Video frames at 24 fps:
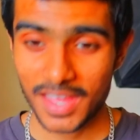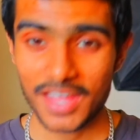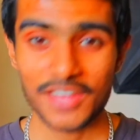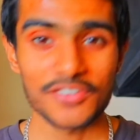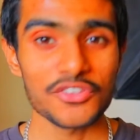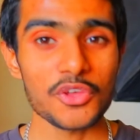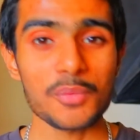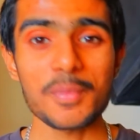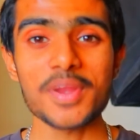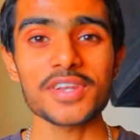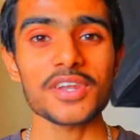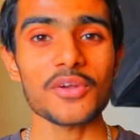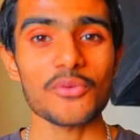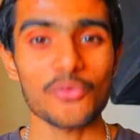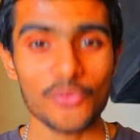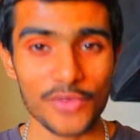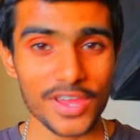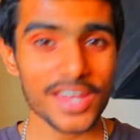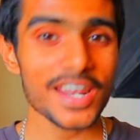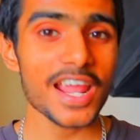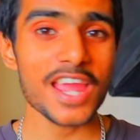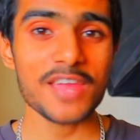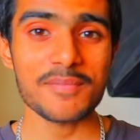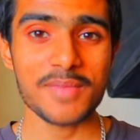No matter
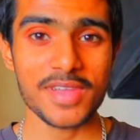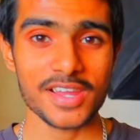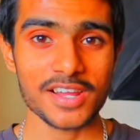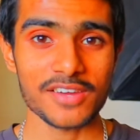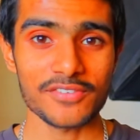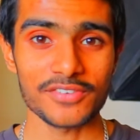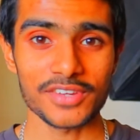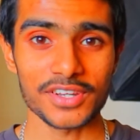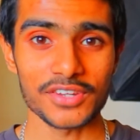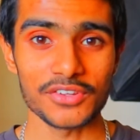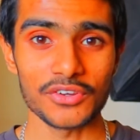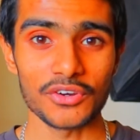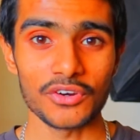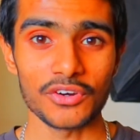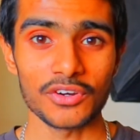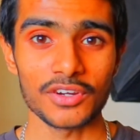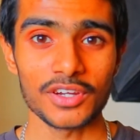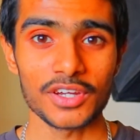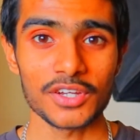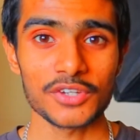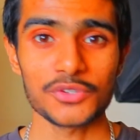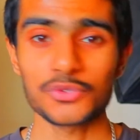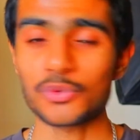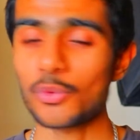when I make a video,
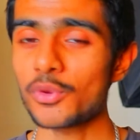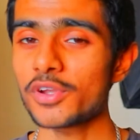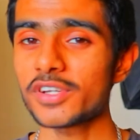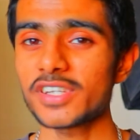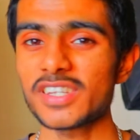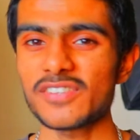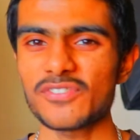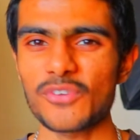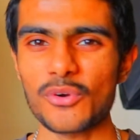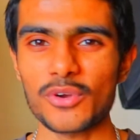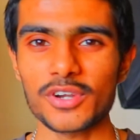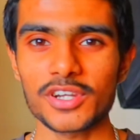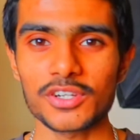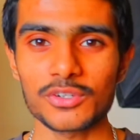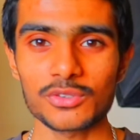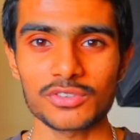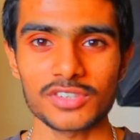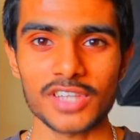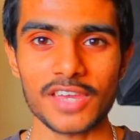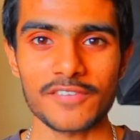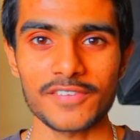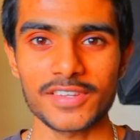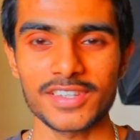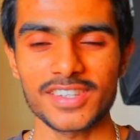
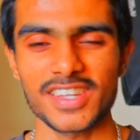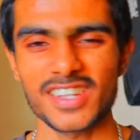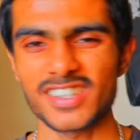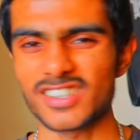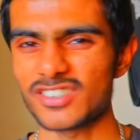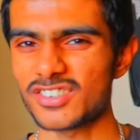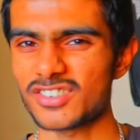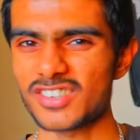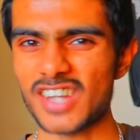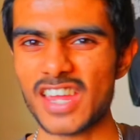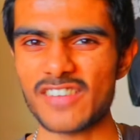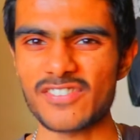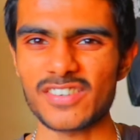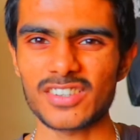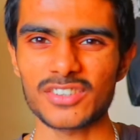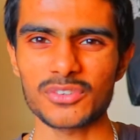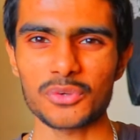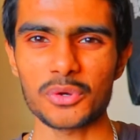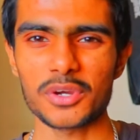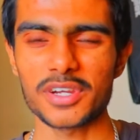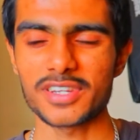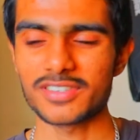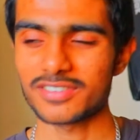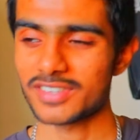24/7 there is traffic
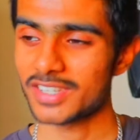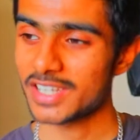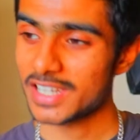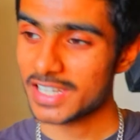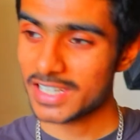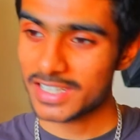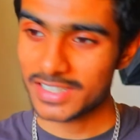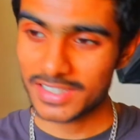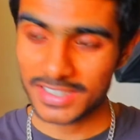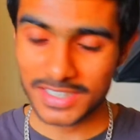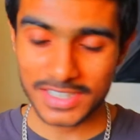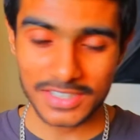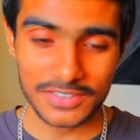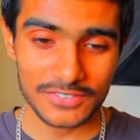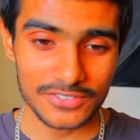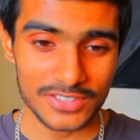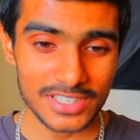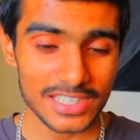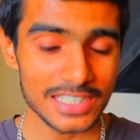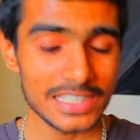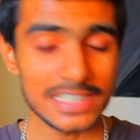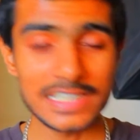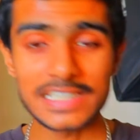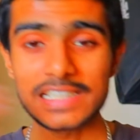noise,
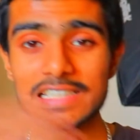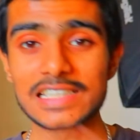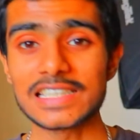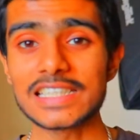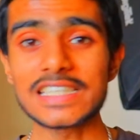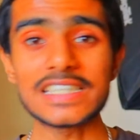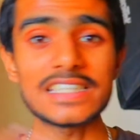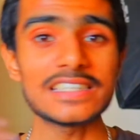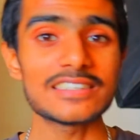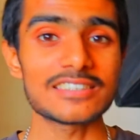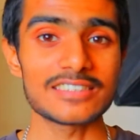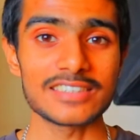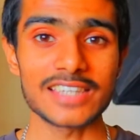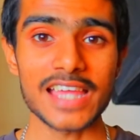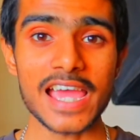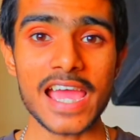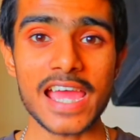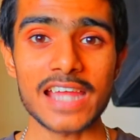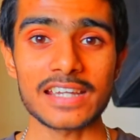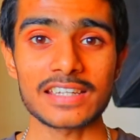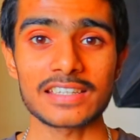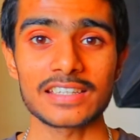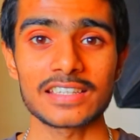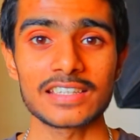TV, this,
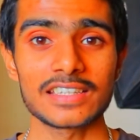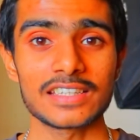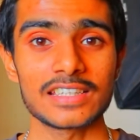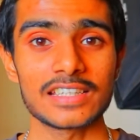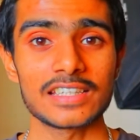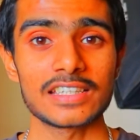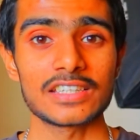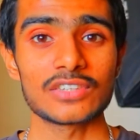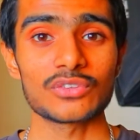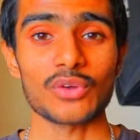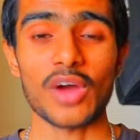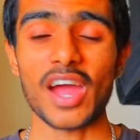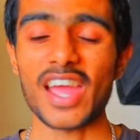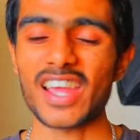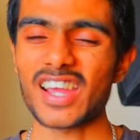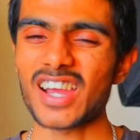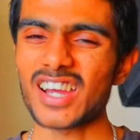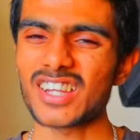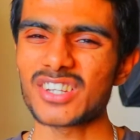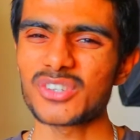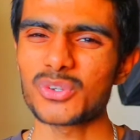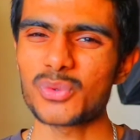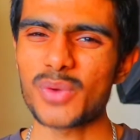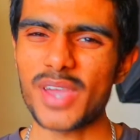that, so I
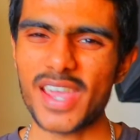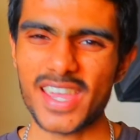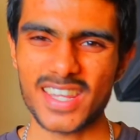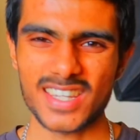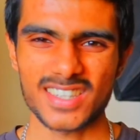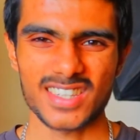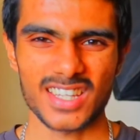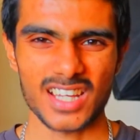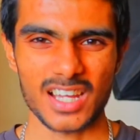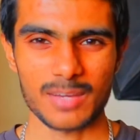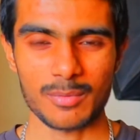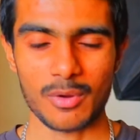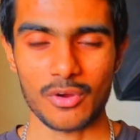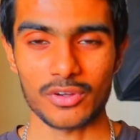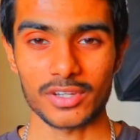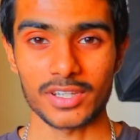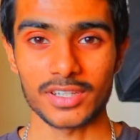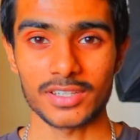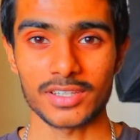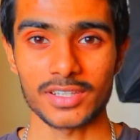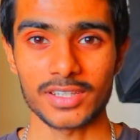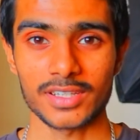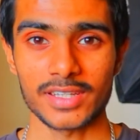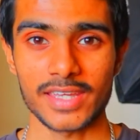can't do anything about
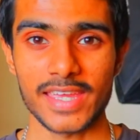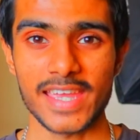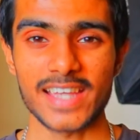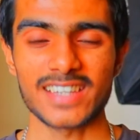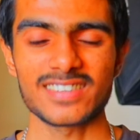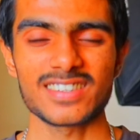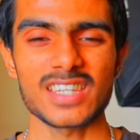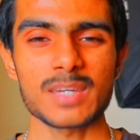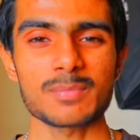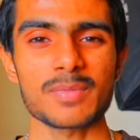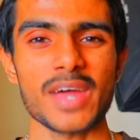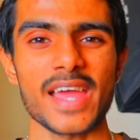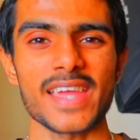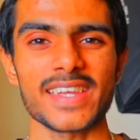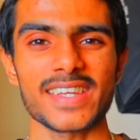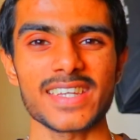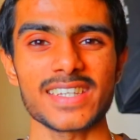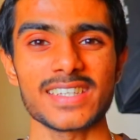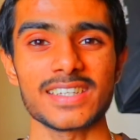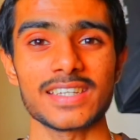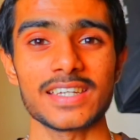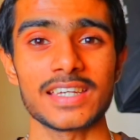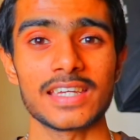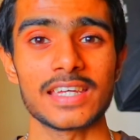it except I
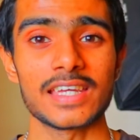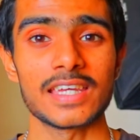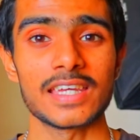can